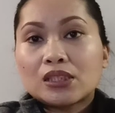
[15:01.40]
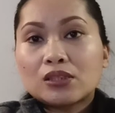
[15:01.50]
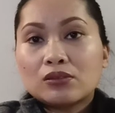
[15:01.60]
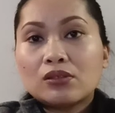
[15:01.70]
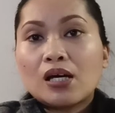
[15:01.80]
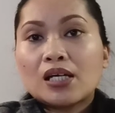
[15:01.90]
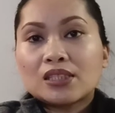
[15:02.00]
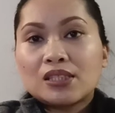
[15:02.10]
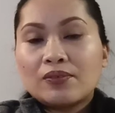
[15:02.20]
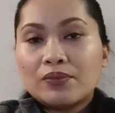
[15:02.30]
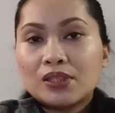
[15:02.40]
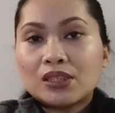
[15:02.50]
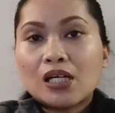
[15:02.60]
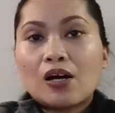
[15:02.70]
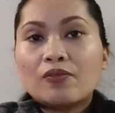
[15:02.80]
soon as the
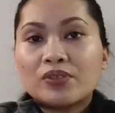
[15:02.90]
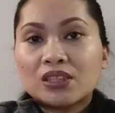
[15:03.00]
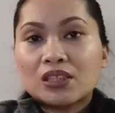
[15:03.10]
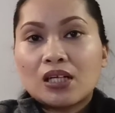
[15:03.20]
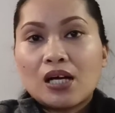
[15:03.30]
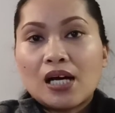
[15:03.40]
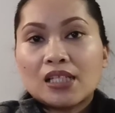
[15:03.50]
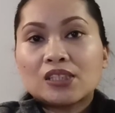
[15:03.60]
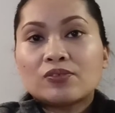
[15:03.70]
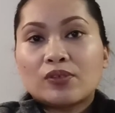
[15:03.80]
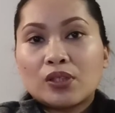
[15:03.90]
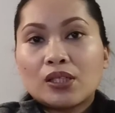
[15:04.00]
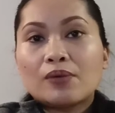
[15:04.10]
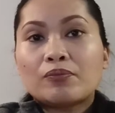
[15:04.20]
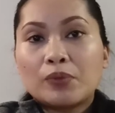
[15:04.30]
visa officer asks for
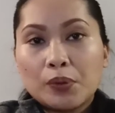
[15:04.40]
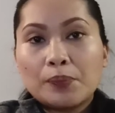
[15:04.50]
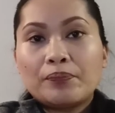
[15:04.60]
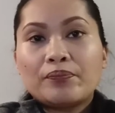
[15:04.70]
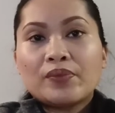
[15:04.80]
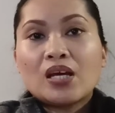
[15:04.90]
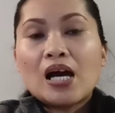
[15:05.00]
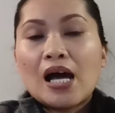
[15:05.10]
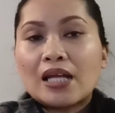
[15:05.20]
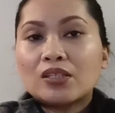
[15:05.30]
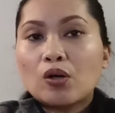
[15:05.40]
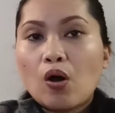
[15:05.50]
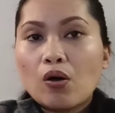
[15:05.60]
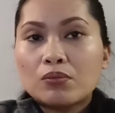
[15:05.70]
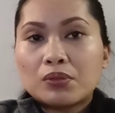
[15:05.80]
the proof, hand
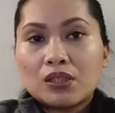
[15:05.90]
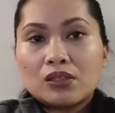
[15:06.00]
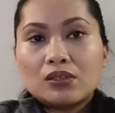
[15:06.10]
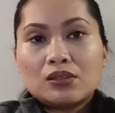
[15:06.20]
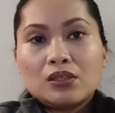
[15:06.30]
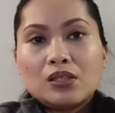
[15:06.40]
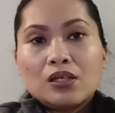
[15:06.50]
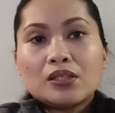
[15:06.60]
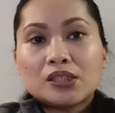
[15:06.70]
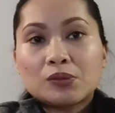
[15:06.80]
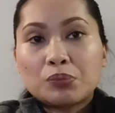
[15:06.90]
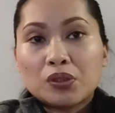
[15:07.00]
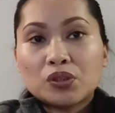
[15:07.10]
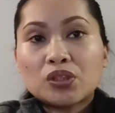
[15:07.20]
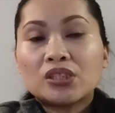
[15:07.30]
over the
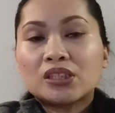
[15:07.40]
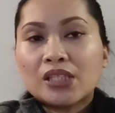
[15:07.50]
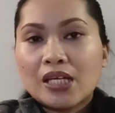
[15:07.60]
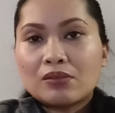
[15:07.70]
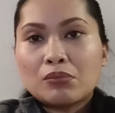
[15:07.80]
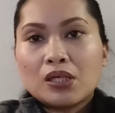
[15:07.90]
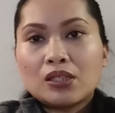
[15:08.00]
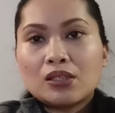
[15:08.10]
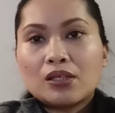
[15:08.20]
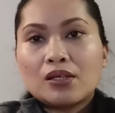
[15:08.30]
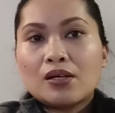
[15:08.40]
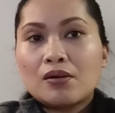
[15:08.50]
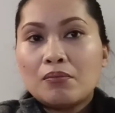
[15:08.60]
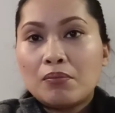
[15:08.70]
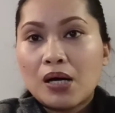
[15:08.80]
sponsor statement,
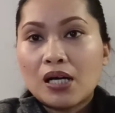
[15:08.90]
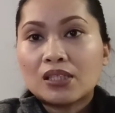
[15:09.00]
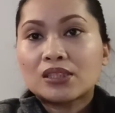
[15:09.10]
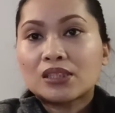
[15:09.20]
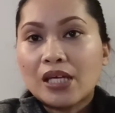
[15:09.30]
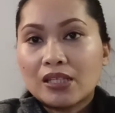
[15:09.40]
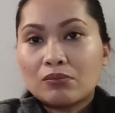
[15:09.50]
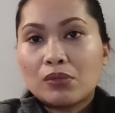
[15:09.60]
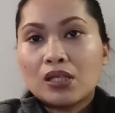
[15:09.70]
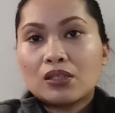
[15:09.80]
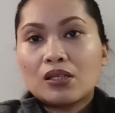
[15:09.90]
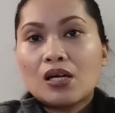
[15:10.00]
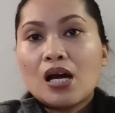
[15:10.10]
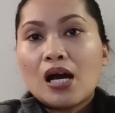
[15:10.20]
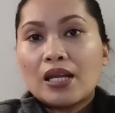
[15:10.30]
bank statement,
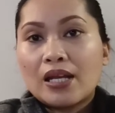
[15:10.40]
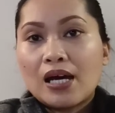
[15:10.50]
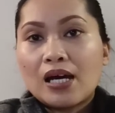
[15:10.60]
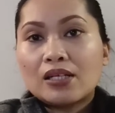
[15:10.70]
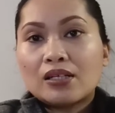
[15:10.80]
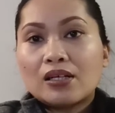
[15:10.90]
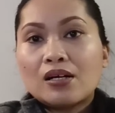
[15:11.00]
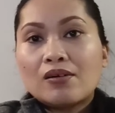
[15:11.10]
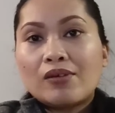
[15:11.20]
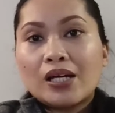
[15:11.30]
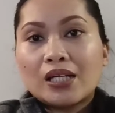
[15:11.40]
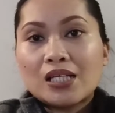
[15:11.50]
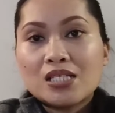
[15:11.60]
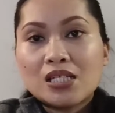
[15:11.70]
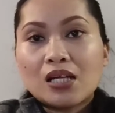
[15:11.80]
and other
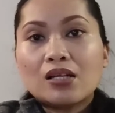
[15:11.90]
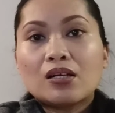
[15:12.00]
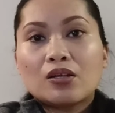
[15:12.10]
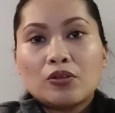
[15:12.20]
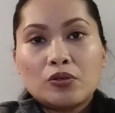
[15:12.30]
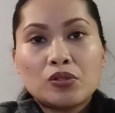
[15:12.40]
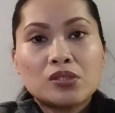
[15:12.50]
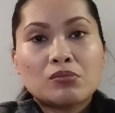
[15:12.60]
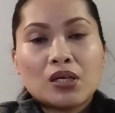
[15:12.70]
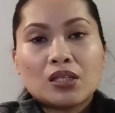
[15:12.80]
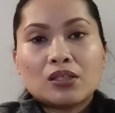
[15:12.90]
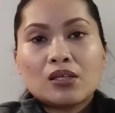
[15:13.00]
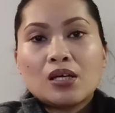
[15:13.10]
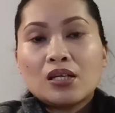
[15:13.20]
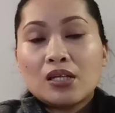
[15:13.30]
financial document
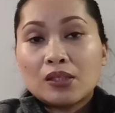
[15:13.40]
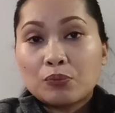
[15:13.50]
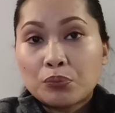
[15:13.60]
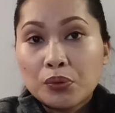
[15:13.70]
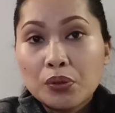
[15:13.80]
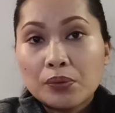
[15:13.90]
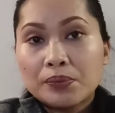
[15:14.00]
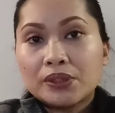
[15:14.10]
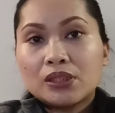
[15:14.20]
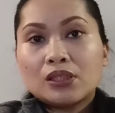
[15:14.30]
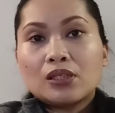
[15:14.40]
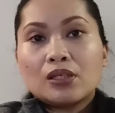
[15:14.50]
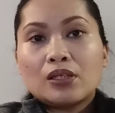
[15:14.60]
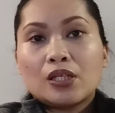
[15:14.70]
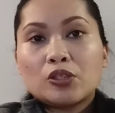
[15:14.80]
that proves
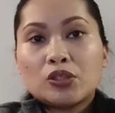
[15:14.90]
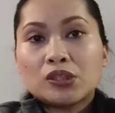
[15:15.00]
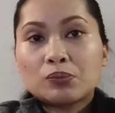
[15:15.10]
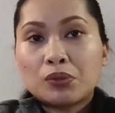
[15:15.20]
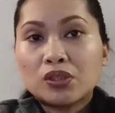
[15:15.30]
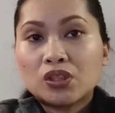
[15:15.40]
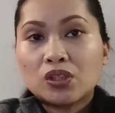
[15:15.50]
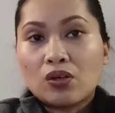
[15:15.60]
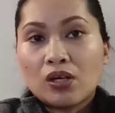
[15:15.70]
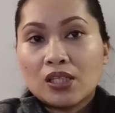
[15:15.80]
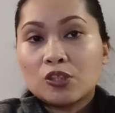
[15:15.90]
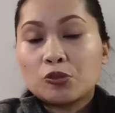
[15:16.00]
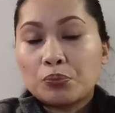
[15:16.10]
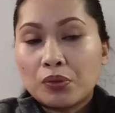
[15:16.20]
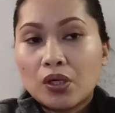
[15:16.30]
that your sponsor can
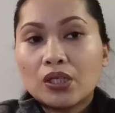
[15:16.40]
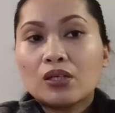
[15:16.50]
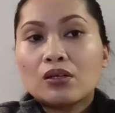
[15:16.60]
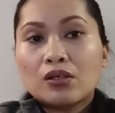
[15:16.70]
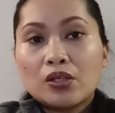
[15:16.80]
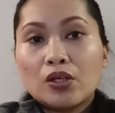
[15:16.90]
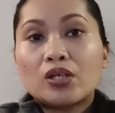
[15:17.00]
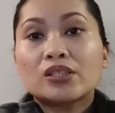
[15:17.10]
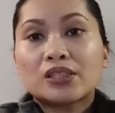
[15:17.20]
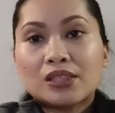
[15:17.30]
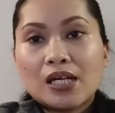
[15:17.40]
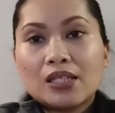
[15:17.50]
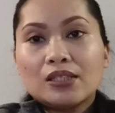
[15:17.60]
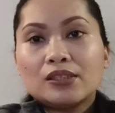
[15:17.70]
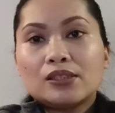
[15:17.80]
support your
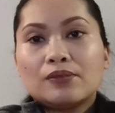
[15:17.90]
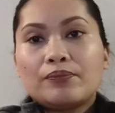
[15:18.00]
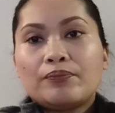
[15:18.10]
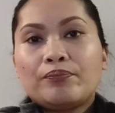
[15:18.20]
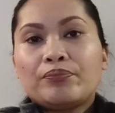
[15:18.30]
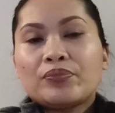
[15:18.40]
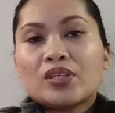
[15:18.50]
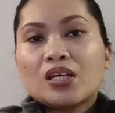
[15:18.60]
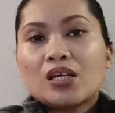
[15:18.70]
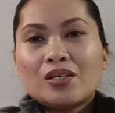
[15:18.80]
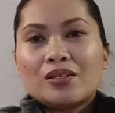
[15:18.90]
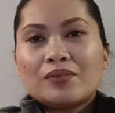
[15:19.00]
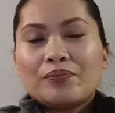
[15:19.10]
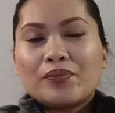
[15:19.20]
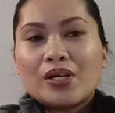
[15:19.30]
studies.
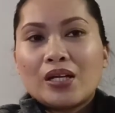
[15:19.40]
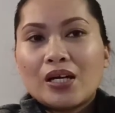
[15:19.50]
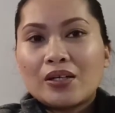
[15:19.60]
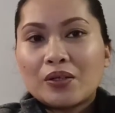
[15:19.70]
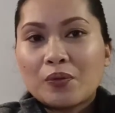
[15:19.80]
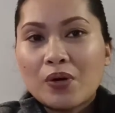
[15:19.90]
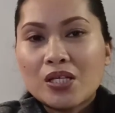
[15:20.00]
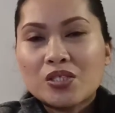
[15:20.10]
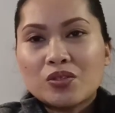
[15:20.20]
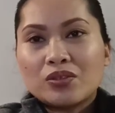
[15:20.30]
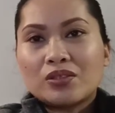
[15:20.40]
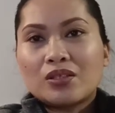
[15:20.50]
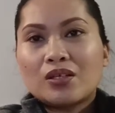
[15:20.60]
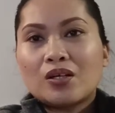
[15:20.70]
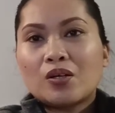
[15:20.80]
Another questions.
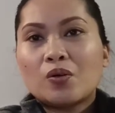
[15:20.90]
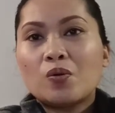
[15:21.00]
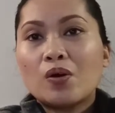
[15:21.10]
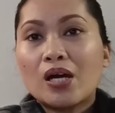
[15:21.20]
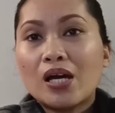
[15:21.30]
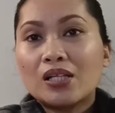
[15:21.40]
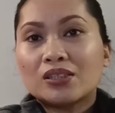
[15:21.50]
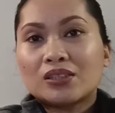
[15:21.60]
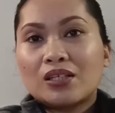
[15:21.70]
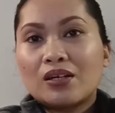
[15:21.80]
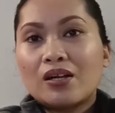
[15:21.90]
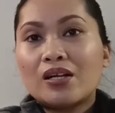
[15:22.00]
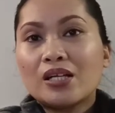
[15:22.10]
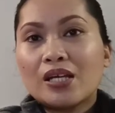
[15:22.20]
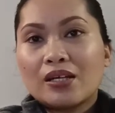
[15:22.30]
Who else are
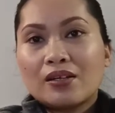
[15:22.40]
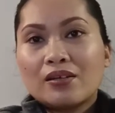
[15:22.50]
earning